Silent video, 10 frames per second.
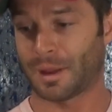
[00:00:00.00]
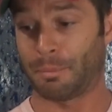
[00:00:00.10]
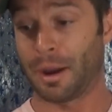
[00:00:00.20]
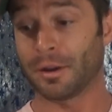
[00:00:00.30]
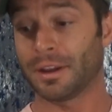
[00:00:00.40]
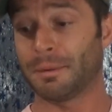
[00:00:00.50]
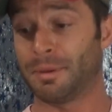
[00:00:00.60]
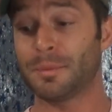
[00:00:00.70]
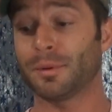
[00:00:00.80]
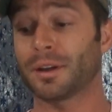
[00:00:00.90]
Apparently the
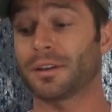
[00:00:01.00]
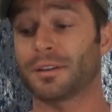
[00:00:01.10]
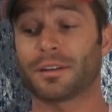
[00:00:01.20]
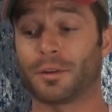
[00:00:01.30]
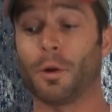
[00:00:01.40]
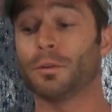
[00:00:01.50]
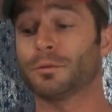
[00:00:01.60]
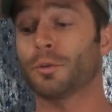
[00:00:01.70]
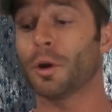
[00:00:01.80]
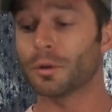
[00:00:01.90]
people at
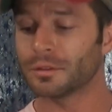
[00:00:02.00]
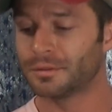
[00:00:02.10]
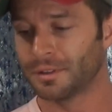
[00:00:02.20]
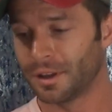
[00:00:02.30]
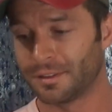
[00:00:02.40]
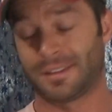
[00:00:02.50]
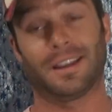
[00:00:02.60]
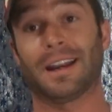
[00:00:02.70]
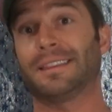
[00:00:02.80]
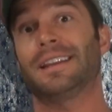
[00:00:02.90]
Golden Road
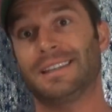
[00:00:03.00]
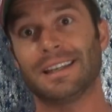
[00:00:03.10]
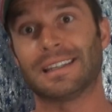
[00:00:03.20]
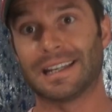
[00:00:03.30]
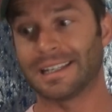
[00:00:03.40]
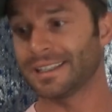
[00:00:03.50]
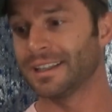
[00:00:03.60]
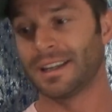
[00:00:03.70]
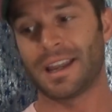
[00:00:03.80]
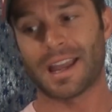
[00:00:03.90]
decided they did need it,
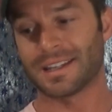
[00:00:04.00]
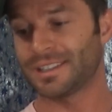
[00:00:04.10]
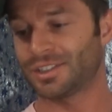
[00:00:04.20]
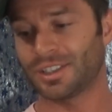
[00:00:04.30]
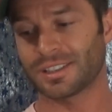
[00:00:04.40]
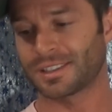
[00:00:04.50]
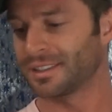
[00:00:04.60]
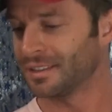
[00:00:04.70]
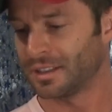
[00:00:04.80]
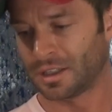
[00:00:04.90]
and it's just,